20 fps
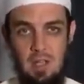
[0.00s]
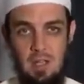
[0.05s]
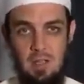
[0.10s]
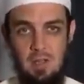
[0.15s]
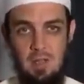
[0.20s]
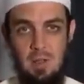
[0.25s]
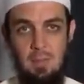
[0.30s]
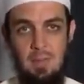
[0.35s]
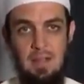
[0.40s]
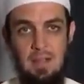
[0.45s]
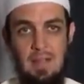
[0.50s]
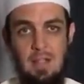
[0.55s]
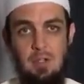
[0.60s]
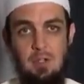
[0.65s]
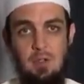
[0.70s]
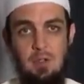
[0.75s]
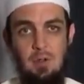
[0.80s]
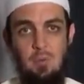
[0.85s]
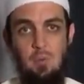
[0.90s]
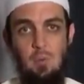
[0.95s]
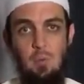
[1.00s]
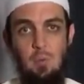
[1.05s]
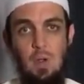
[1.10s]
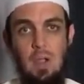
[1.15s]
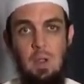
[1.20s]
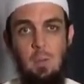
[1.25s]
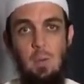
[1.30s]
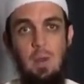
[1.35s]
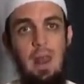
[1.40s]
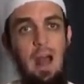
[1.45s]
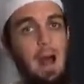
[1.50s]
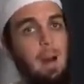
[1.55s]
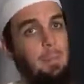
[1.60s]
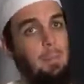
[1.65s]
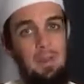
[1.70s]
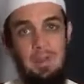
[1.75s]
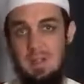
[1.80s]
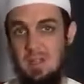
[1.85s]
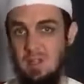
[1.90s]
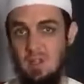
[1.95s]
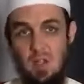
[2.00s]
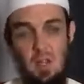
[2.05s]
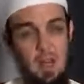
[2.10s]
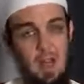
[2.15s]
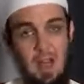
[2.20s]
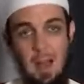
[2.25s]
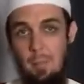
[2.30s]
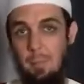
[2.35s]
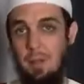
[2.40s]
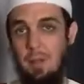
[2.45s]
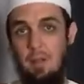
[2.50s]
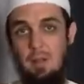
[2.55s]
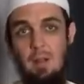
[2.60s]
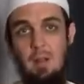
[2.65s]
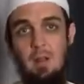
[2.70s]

something that it will happen. It's going to happen.